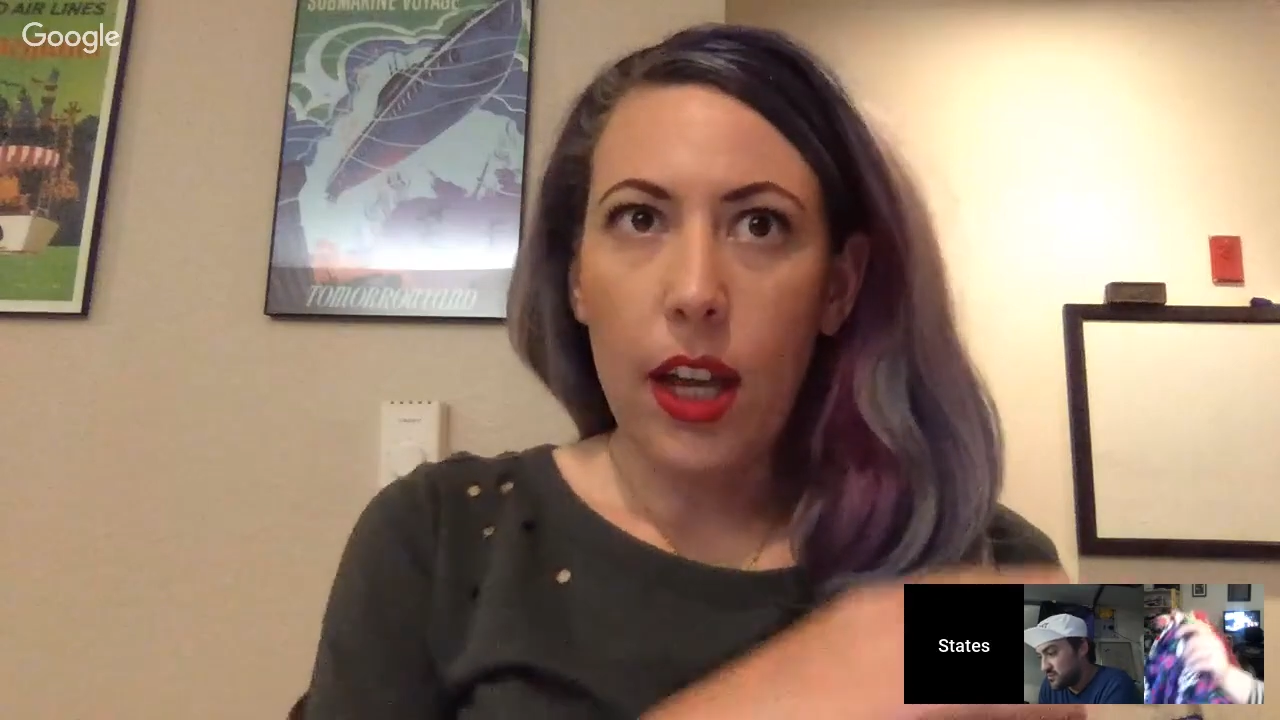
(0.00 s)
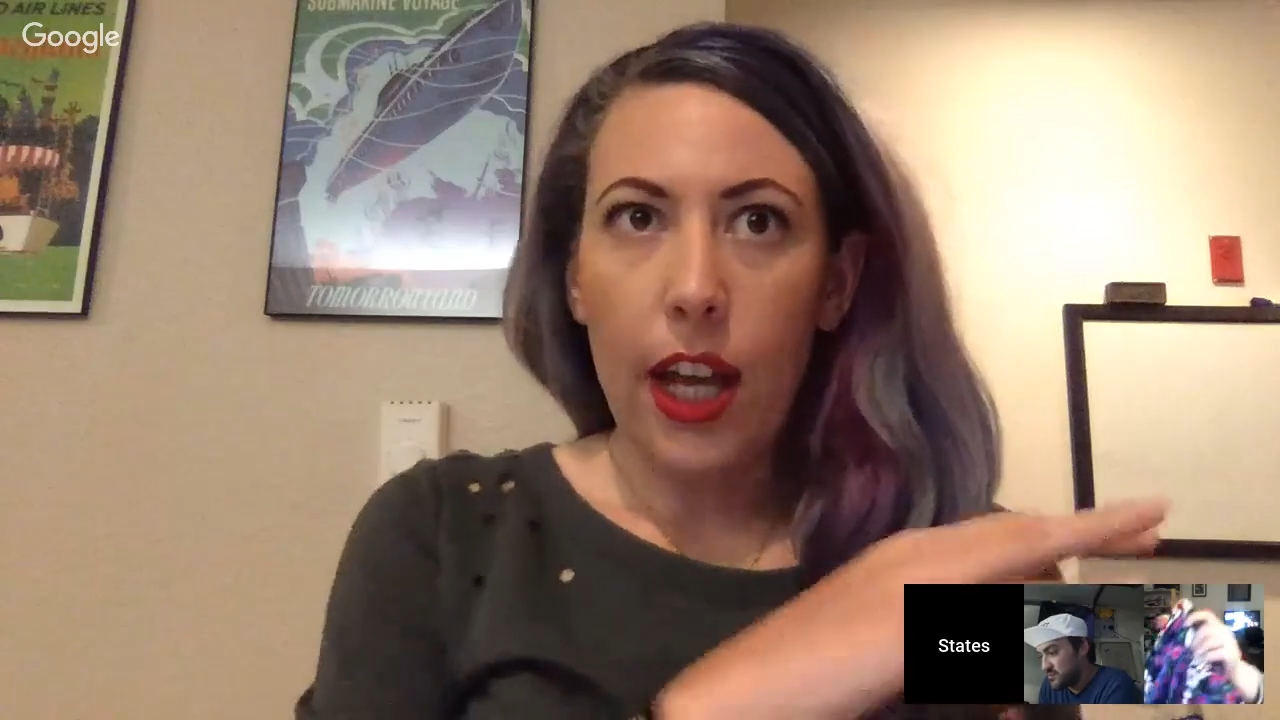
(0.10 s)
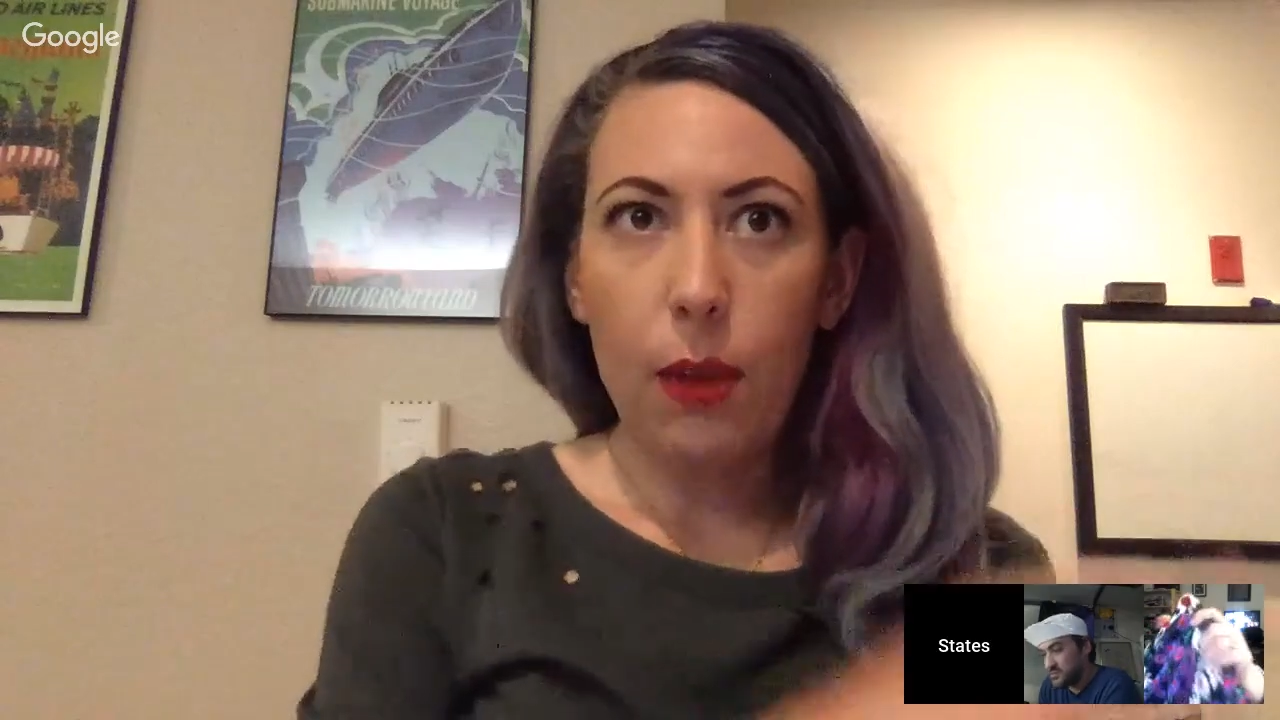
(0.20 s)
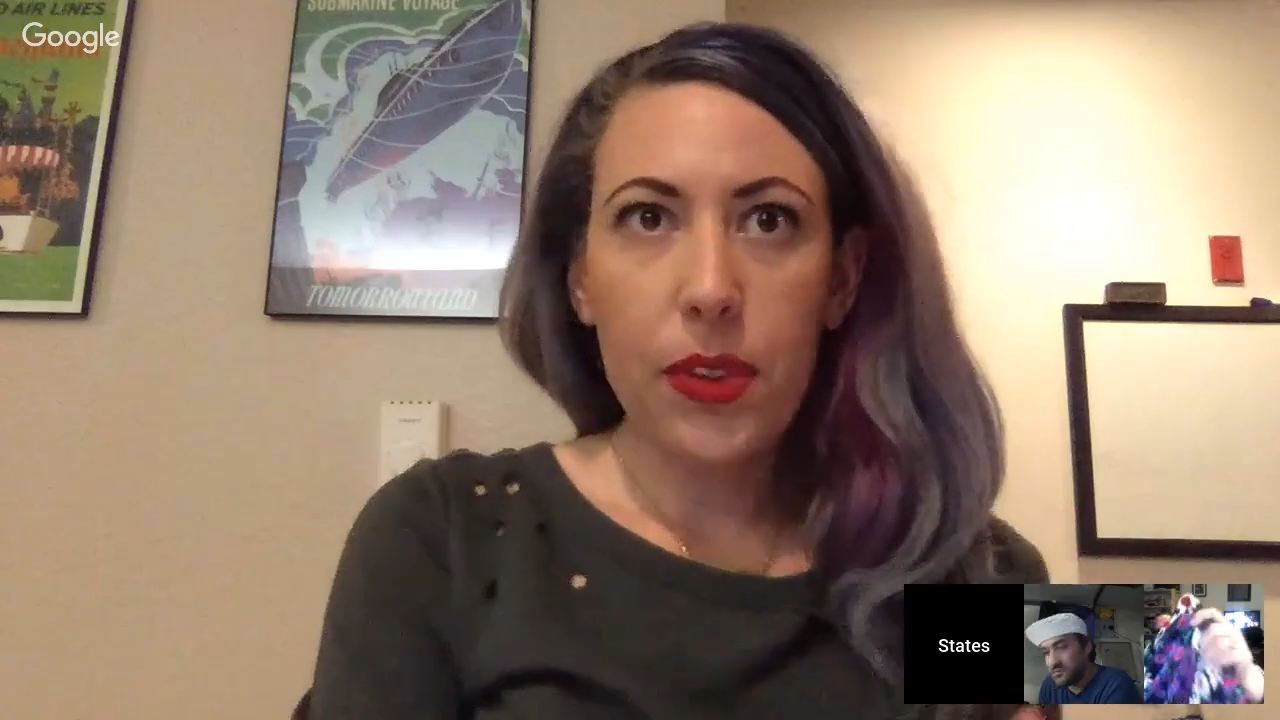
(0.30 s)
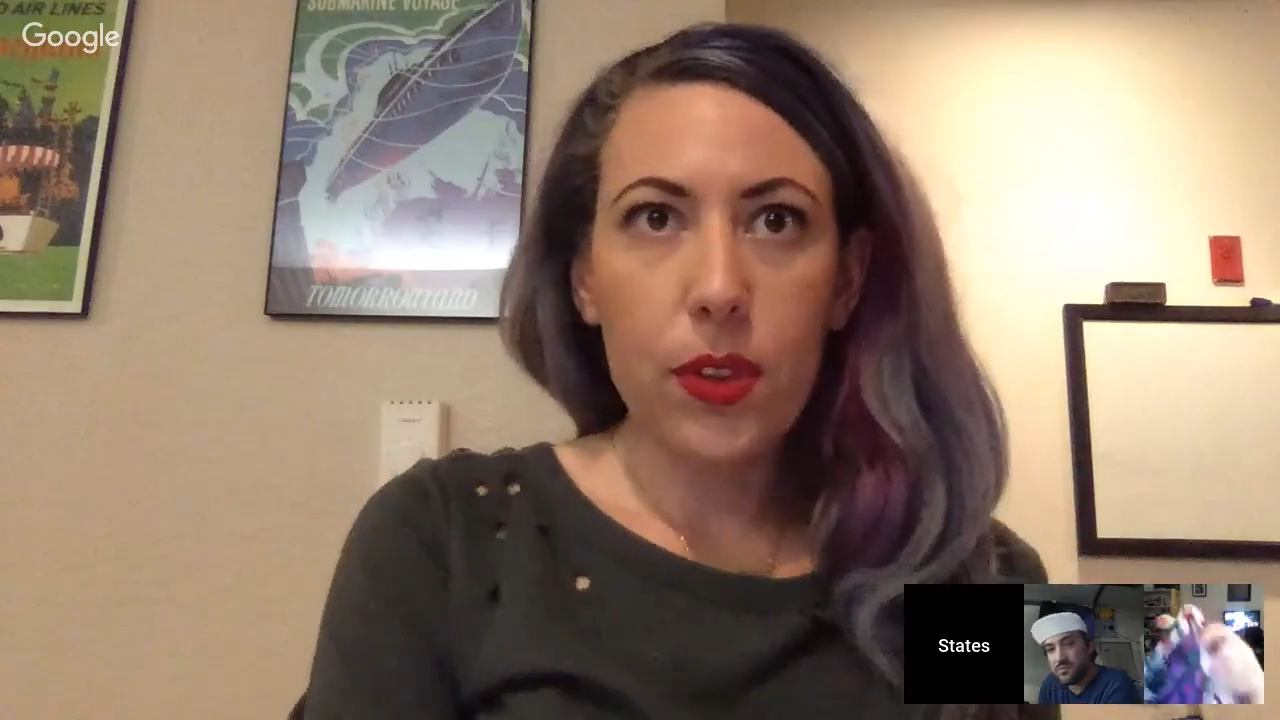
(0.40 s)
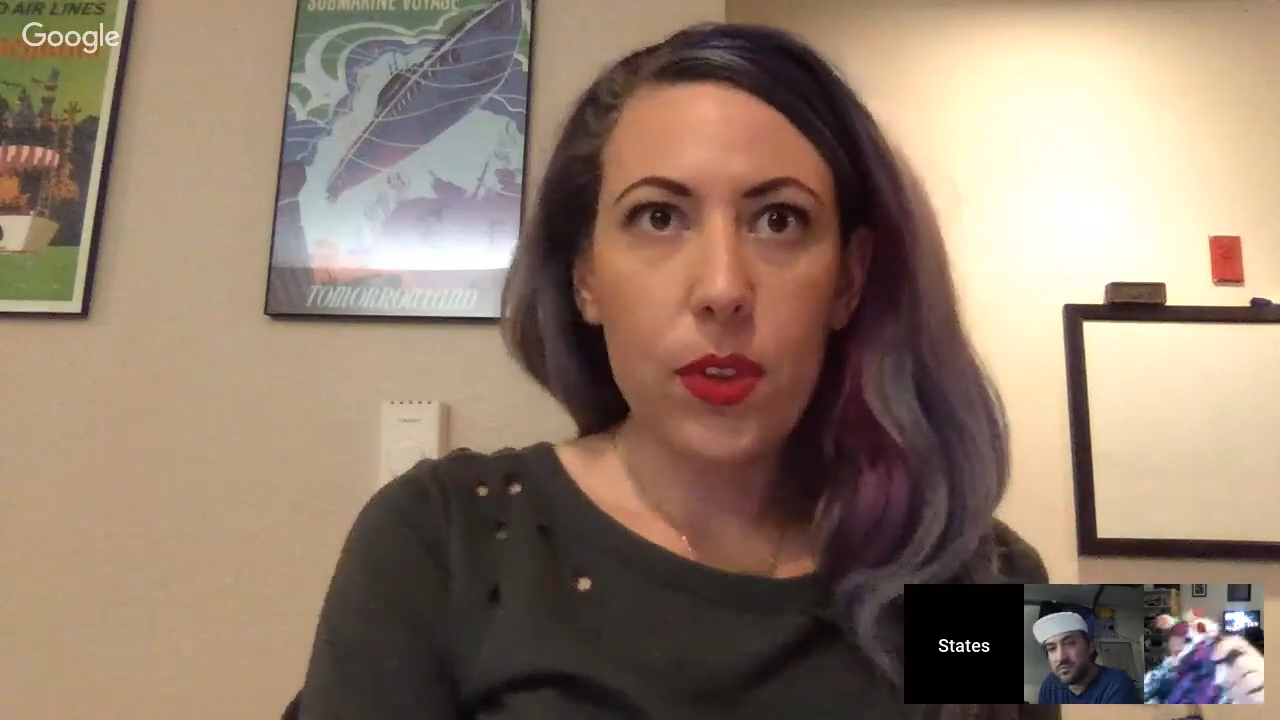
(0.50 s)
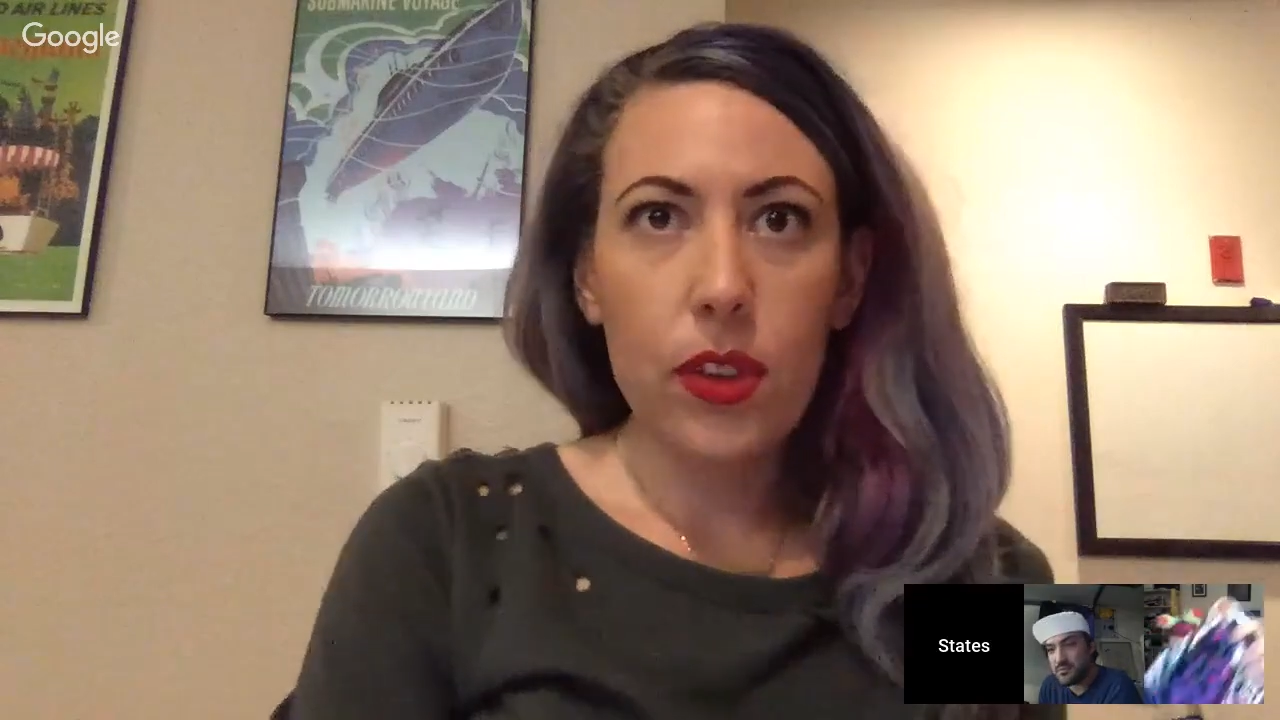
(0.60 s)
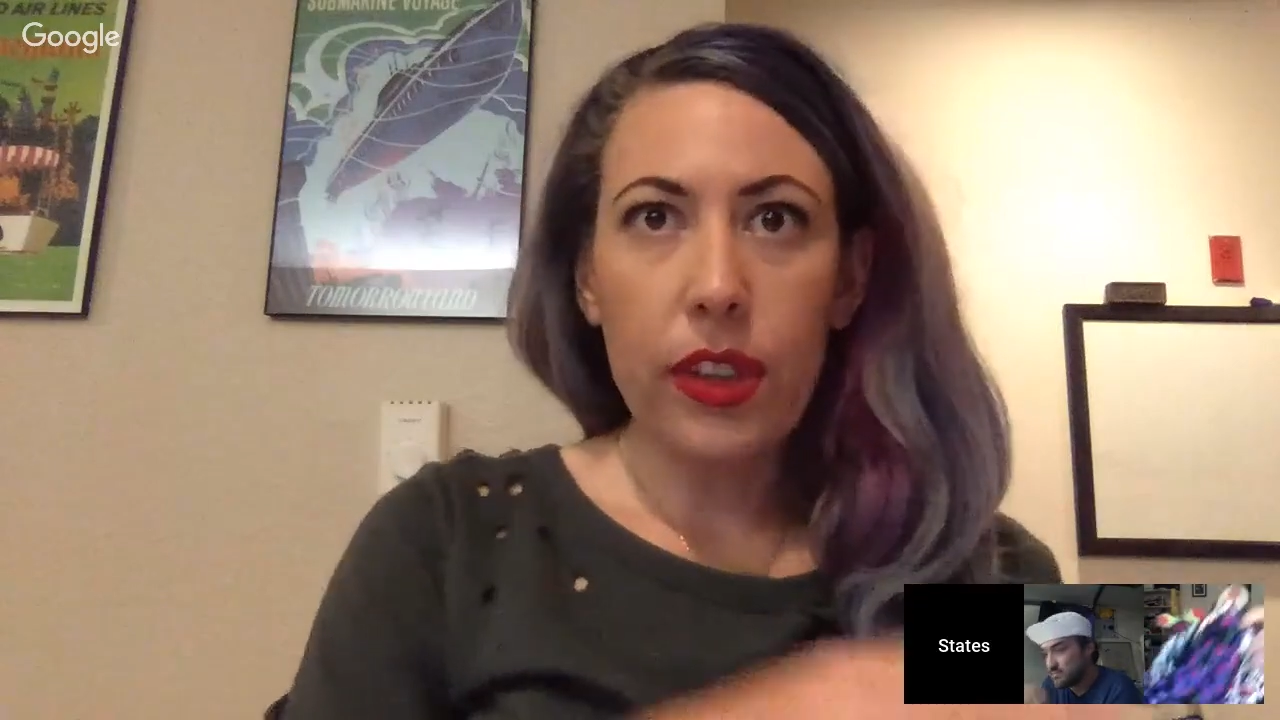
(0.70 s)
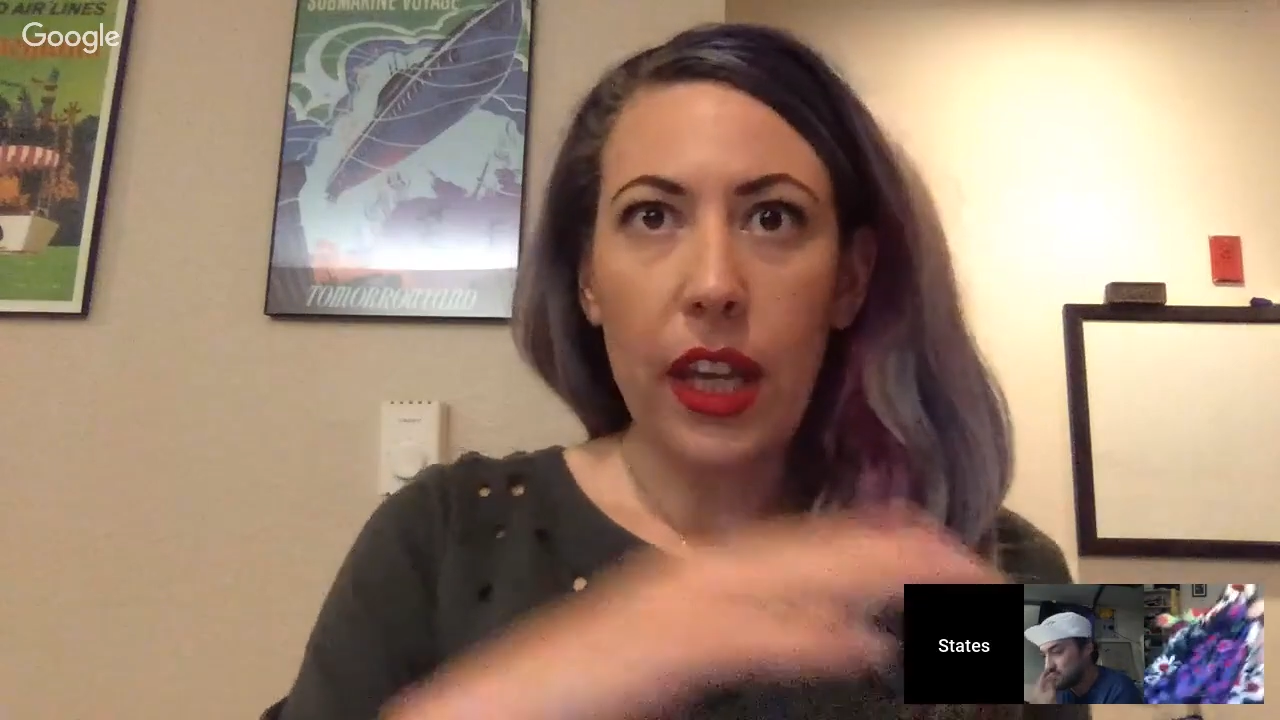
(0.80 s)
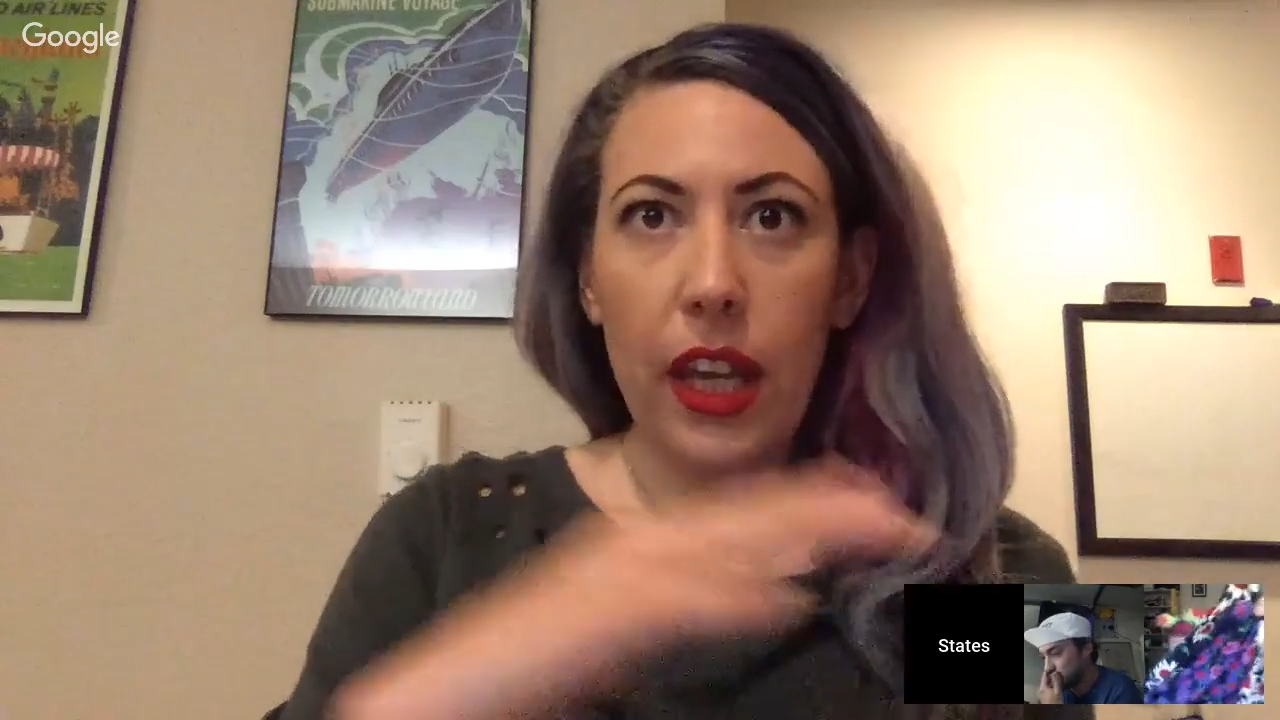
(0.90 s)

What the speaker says: help schools